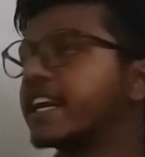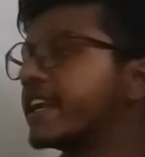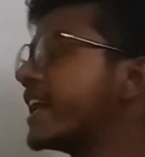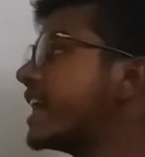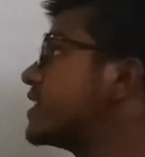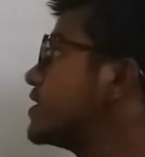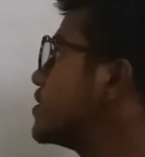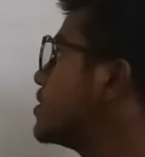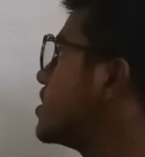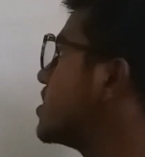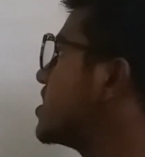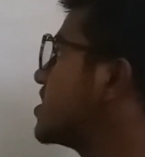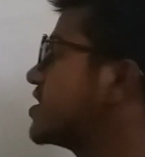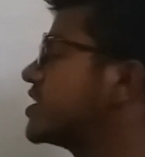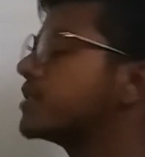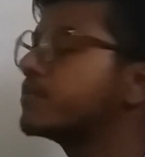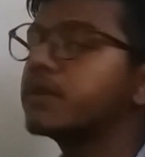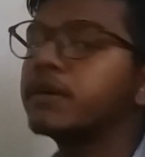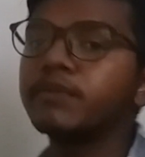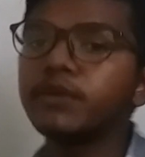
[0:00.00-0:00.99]
that is the
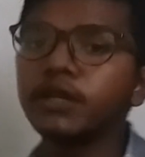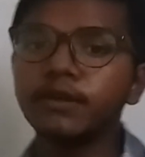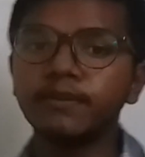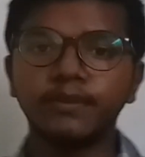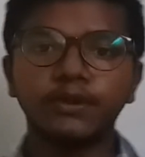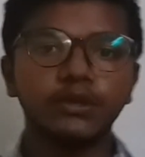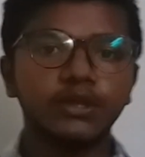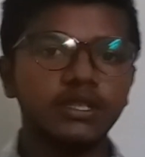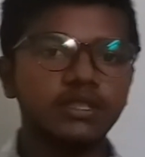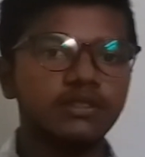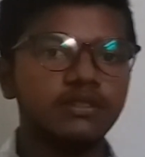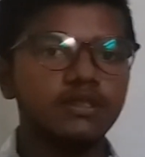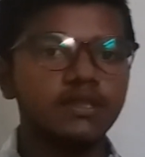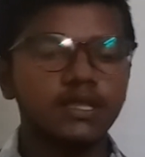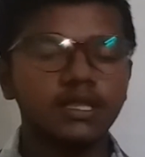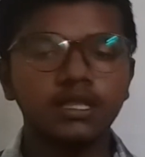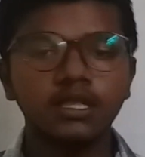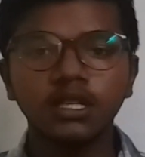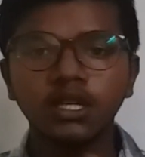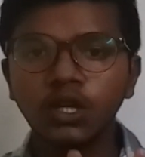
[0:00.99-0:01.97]
resting membrane
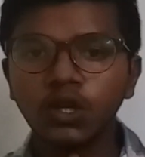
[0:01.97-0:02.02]
potential.